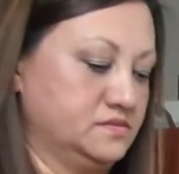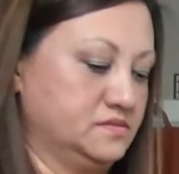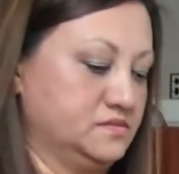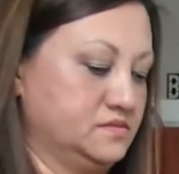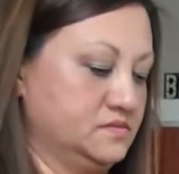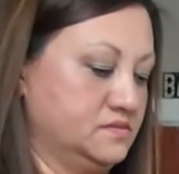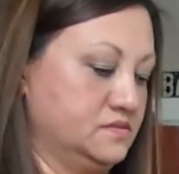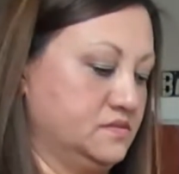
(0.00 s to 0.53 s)

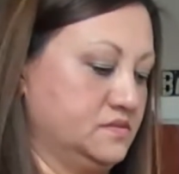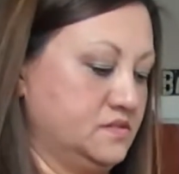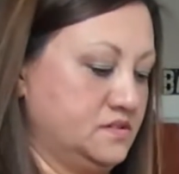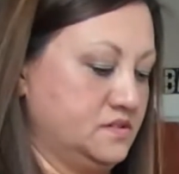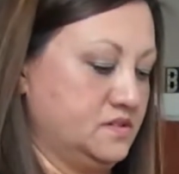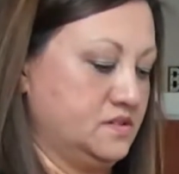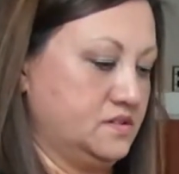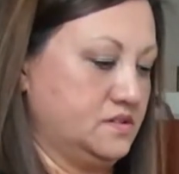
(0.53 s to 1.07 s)

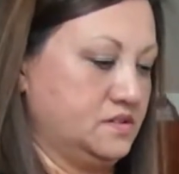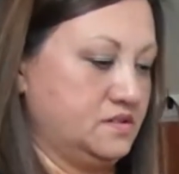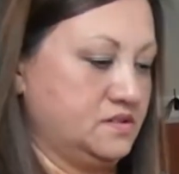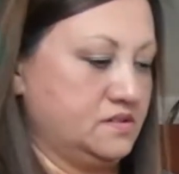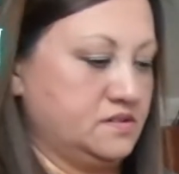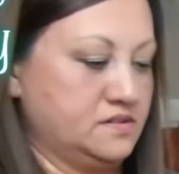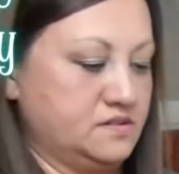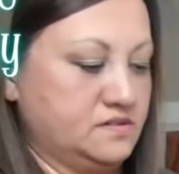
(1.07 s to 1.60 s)

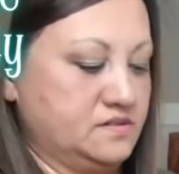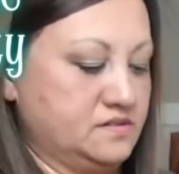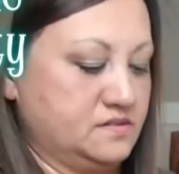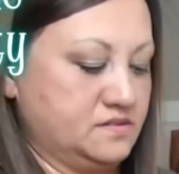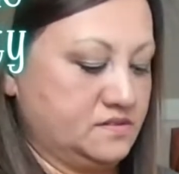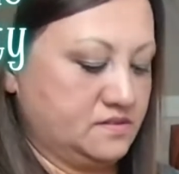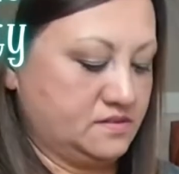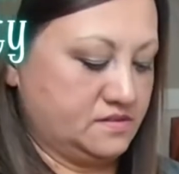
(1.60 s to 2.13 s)

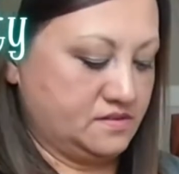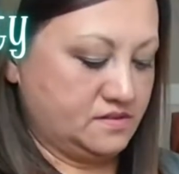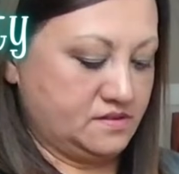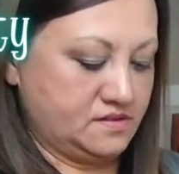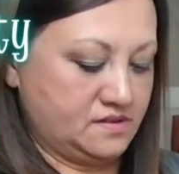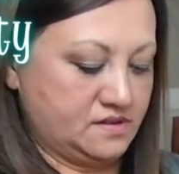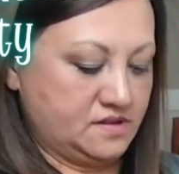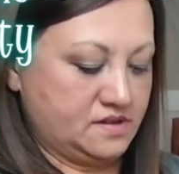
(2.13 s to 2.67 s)

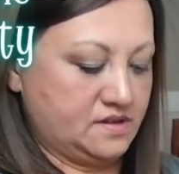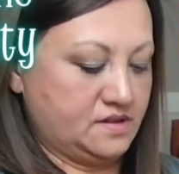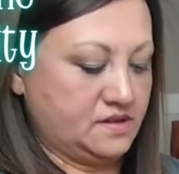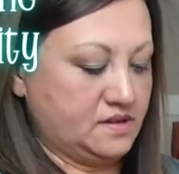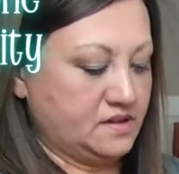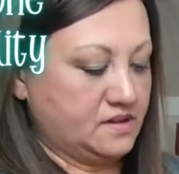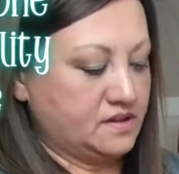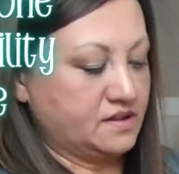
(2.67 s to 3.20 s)

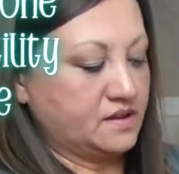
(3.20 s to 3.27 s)
(no one is talking)